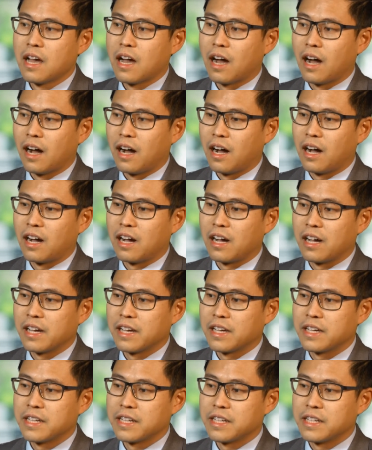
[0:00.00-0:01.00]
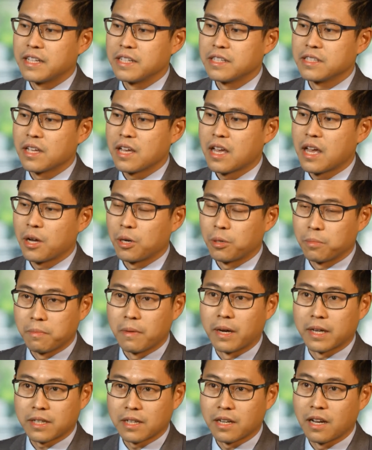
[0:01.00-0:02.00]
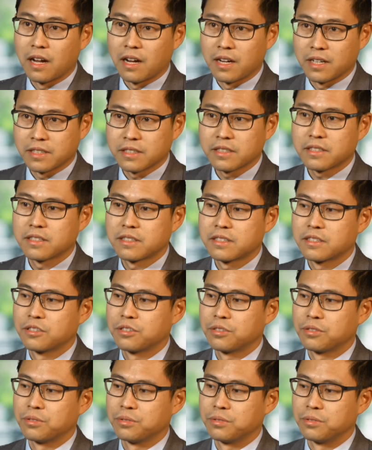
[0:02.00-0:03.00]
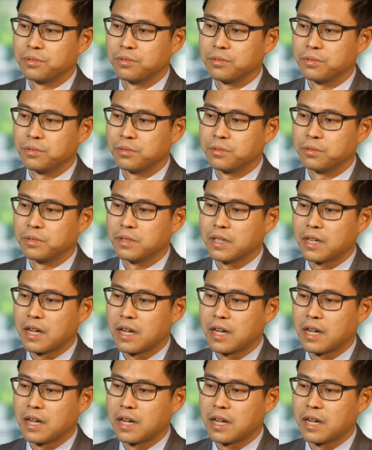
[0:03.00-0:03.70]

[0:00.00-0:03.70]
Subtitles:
I help my clients to